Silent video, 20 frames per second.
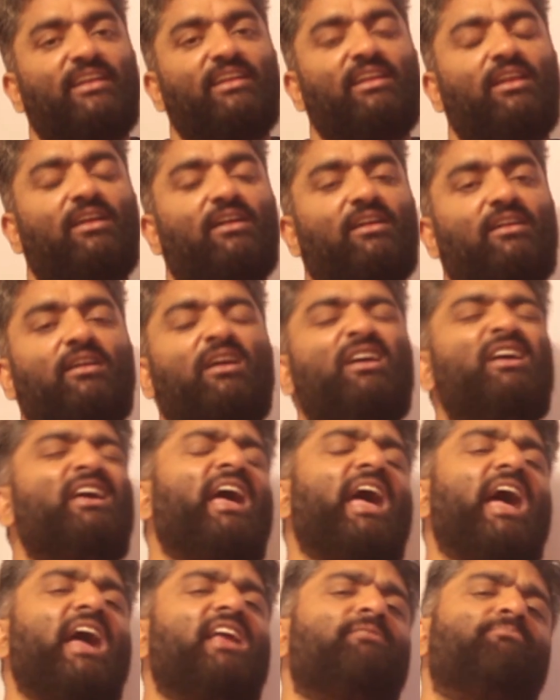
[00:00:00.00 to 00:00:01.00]
and lung,
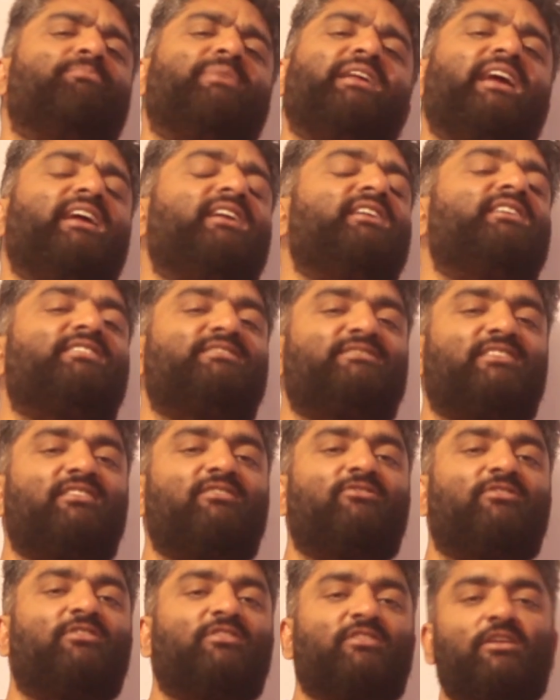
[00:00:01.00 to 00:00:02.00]
and brain
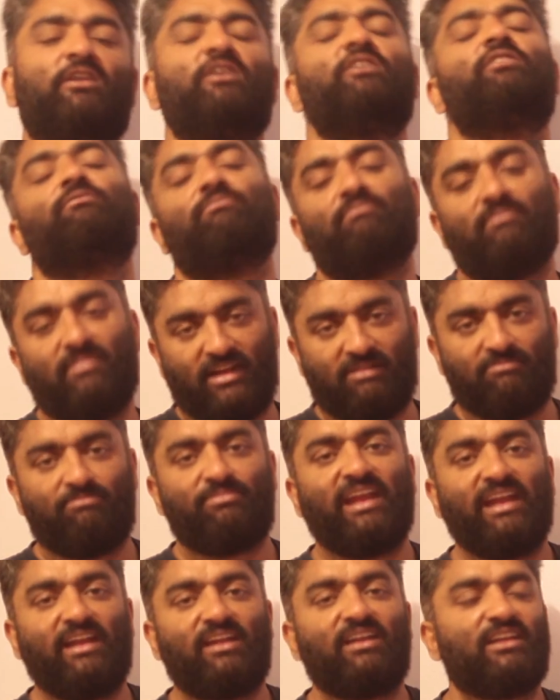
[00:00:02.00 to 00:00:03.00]
doesn't work.
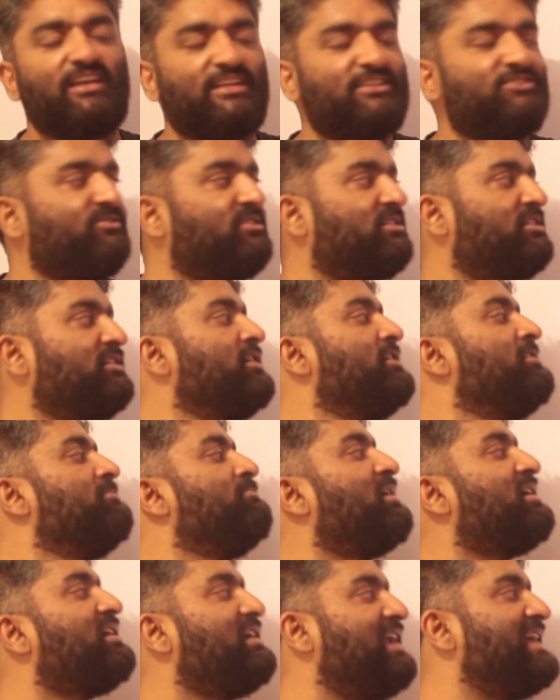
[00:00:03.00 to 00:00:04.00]
Brain does work,
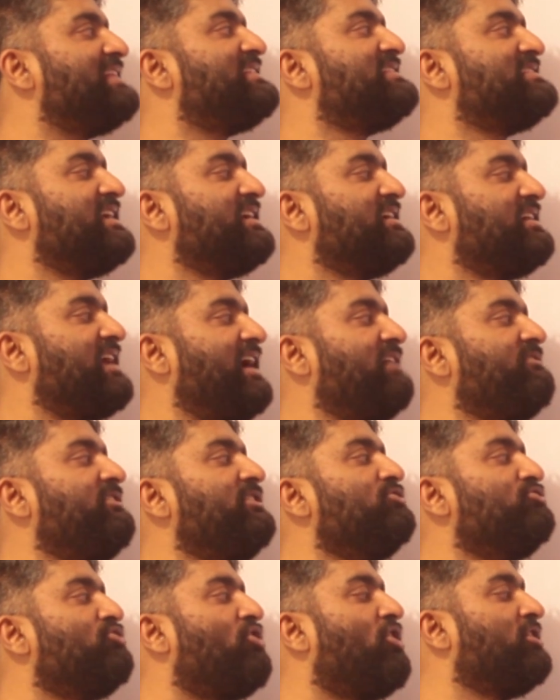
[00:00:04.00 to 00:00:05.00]
but let's say, right, we
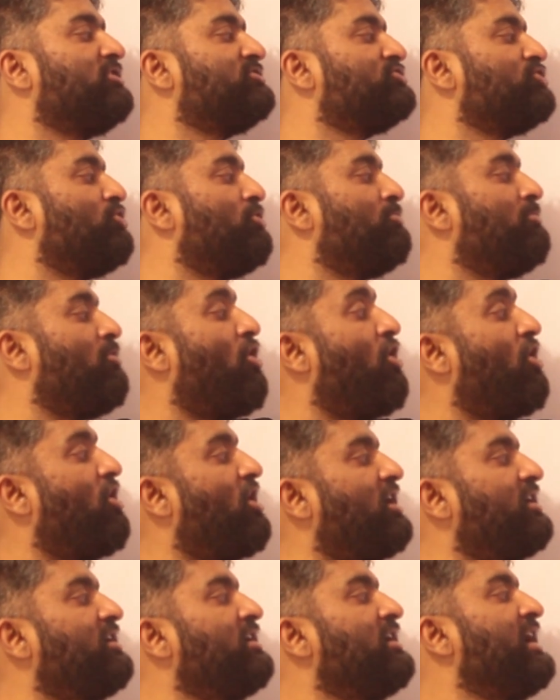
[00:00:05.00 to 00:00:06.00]
do not. So,
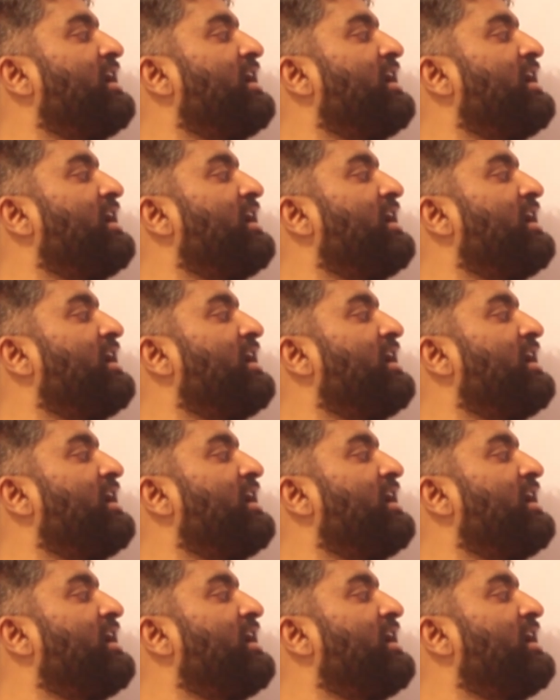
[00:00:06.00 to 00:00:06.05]
or